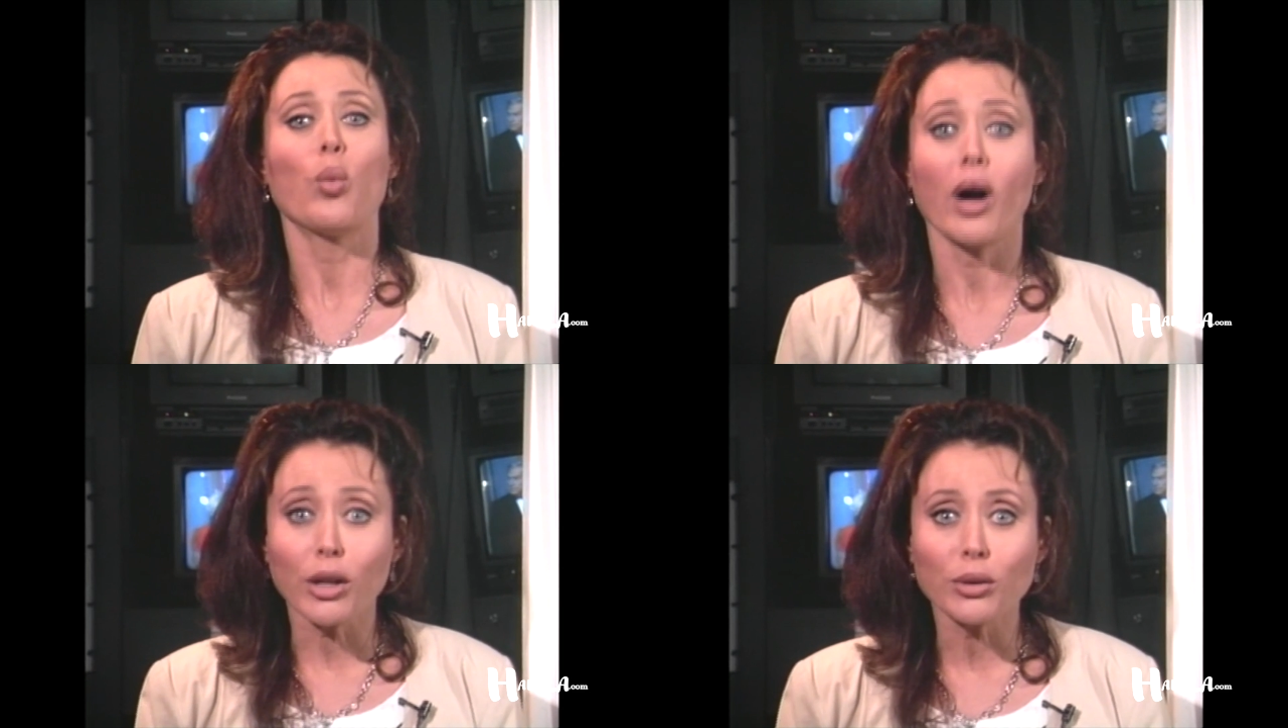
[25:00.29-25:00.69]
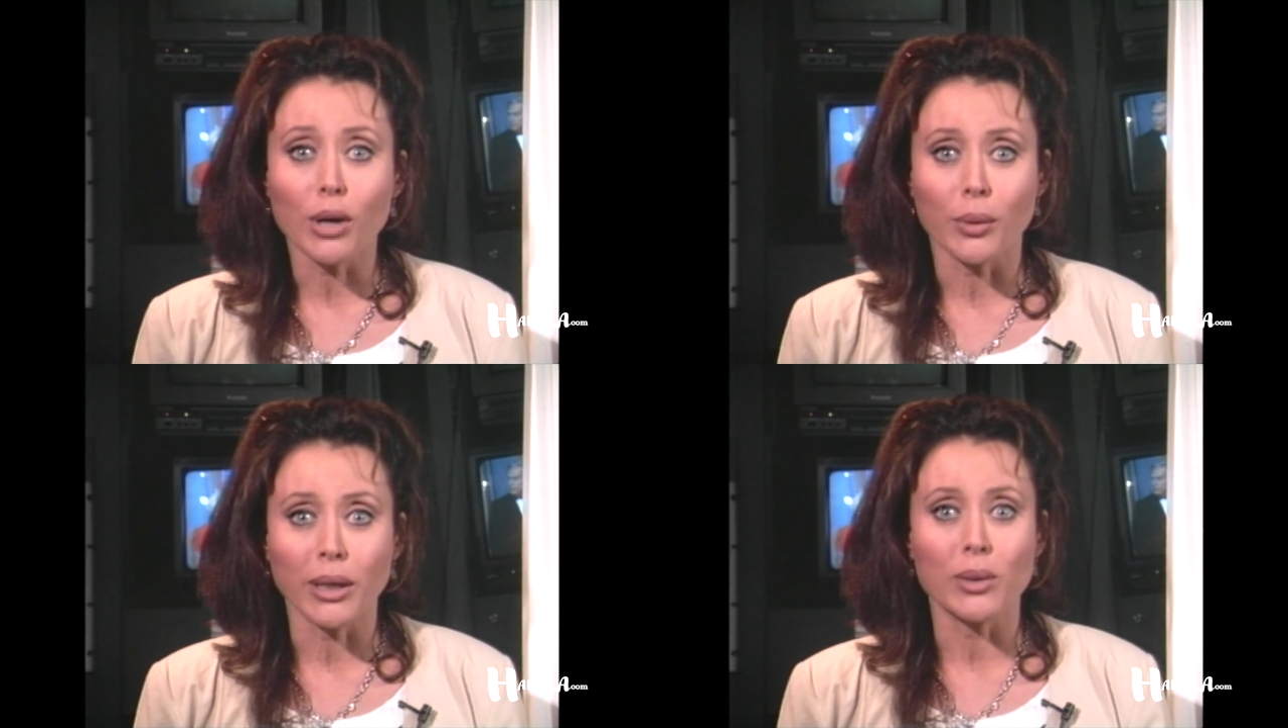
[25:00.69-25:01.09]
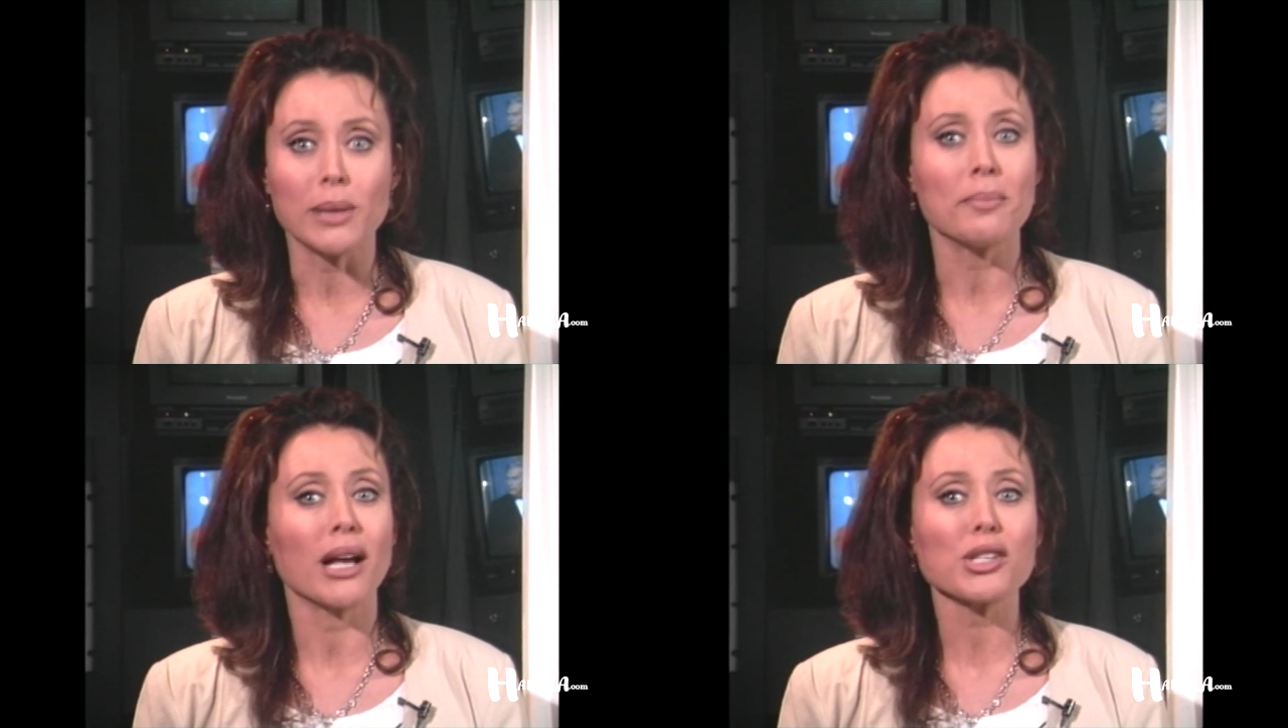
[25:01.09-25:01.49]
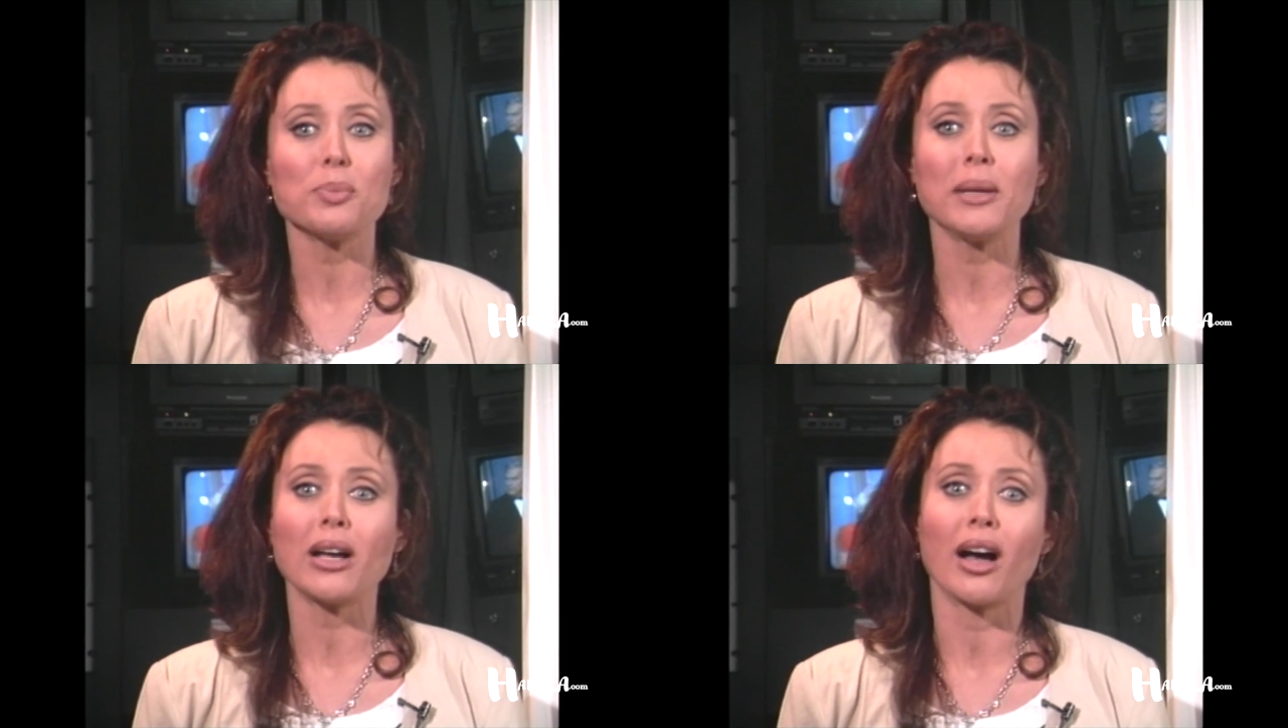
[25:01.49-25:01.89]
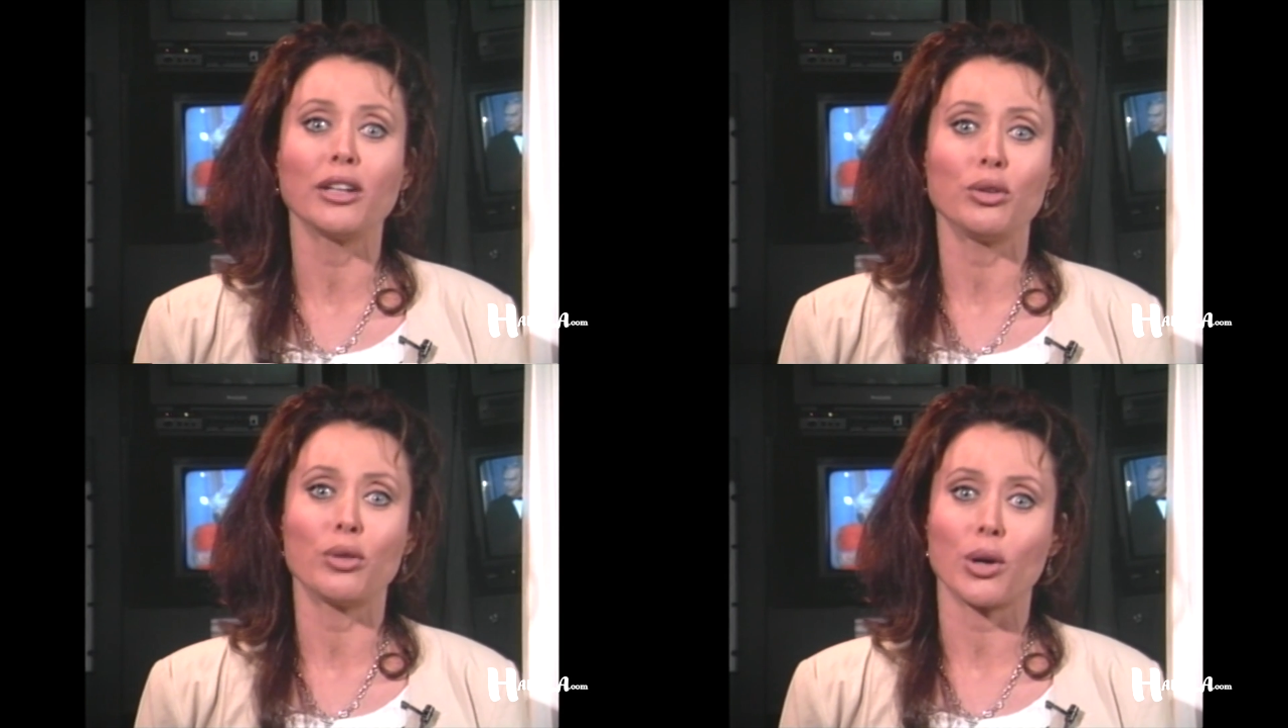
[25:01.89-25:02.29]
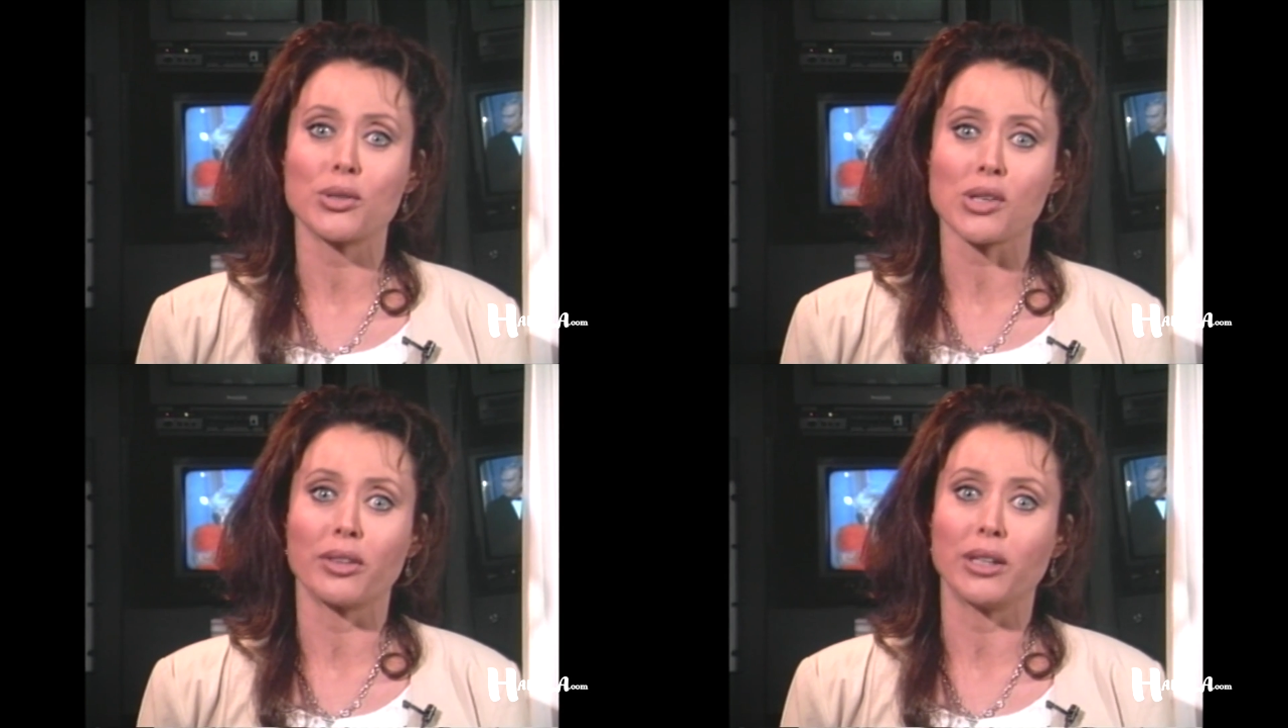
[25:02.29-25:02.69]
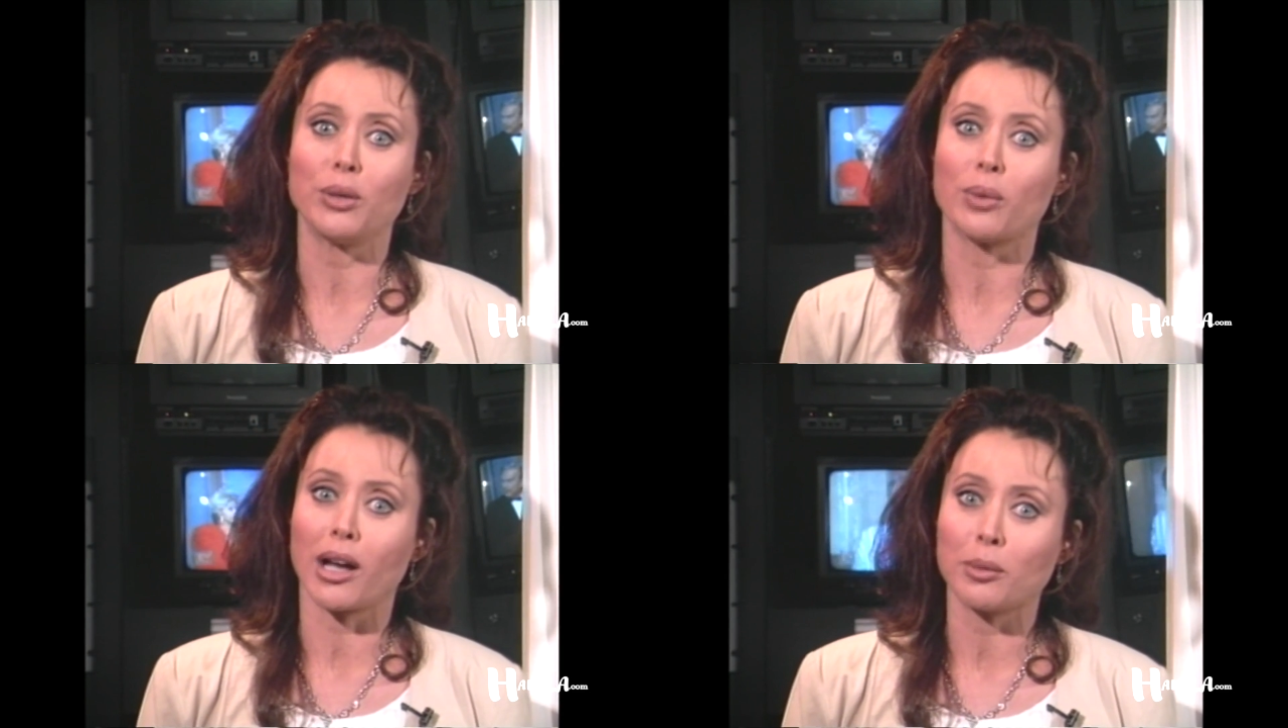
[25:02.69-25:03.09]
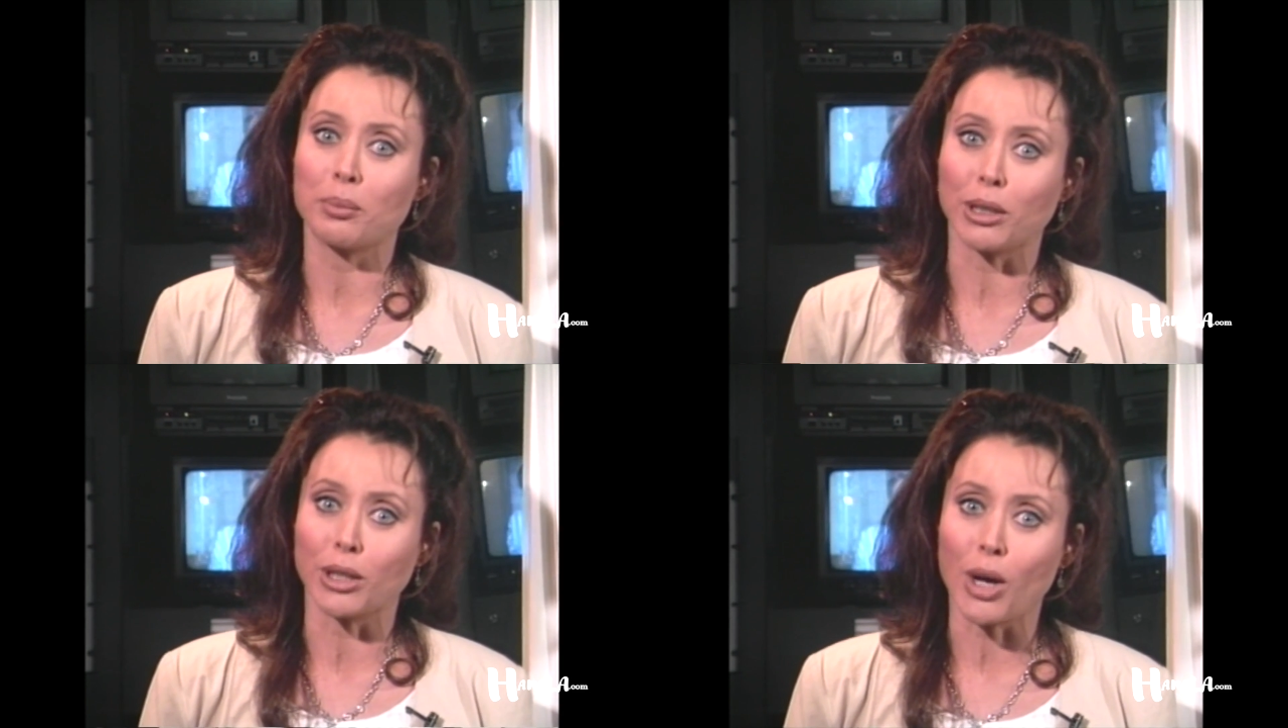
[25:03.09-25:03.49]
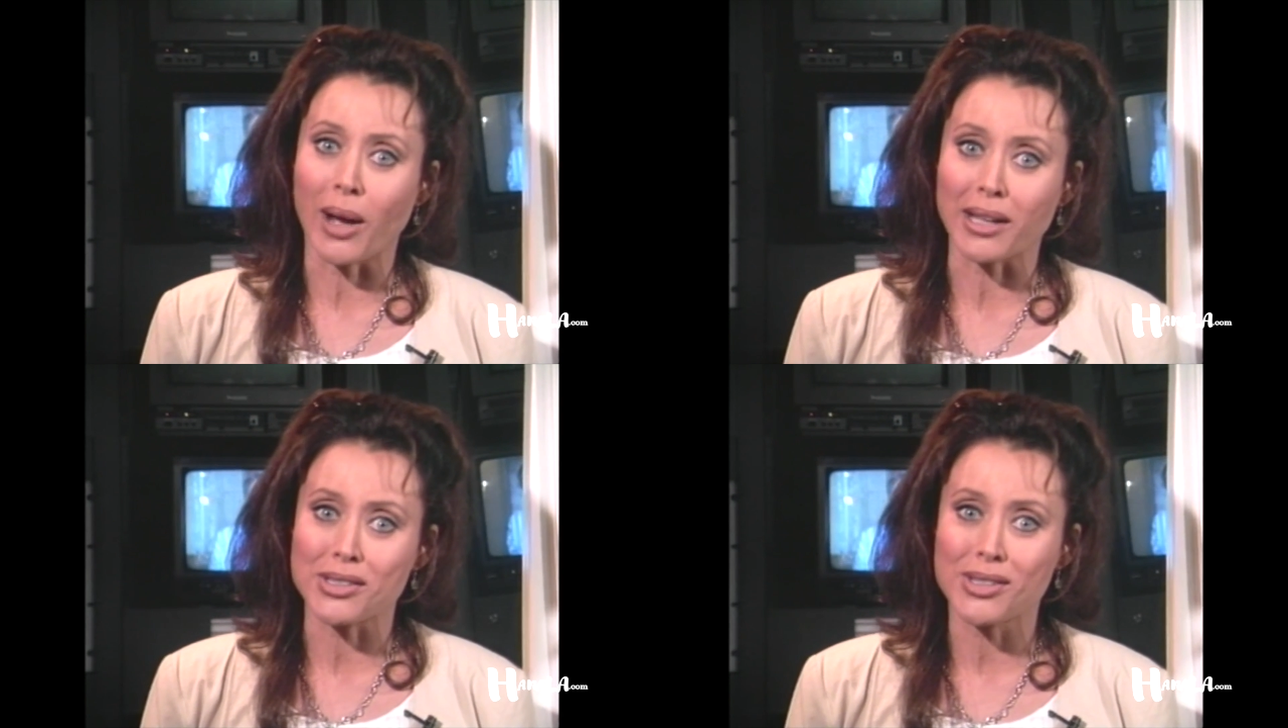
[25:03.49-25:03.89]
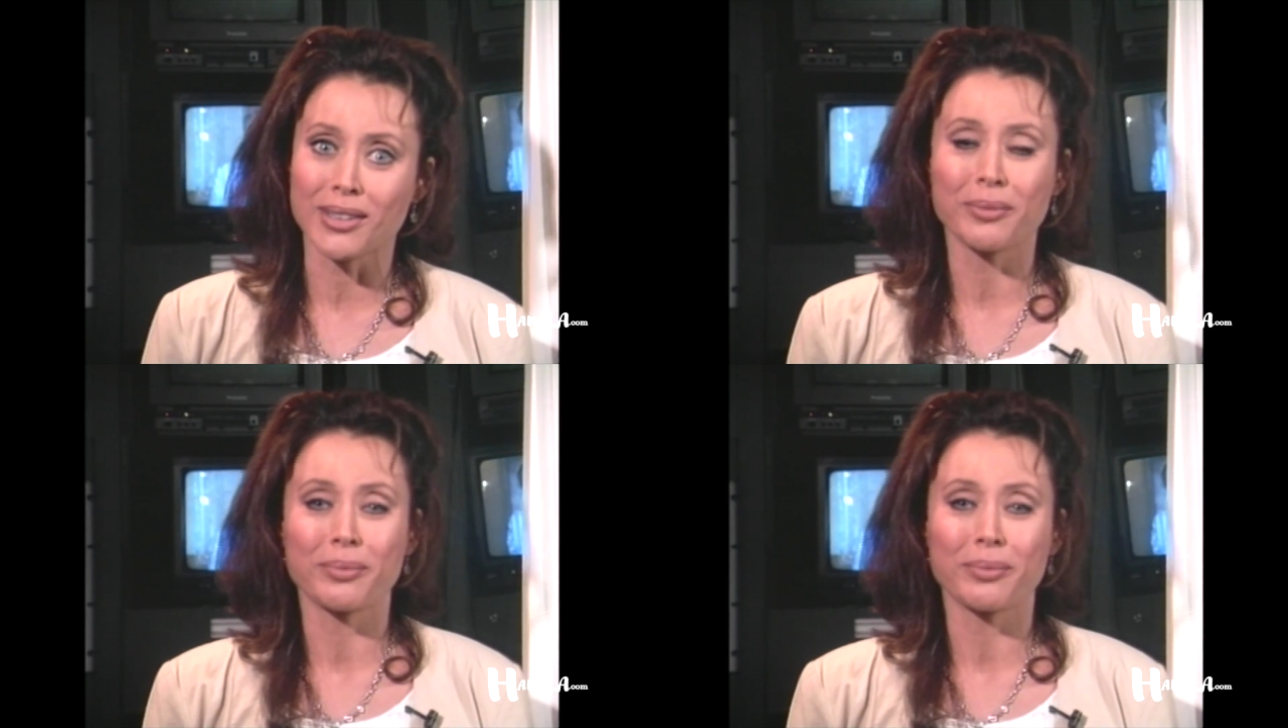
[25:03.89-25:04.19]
while growing, we must be kind to those on the rung below us.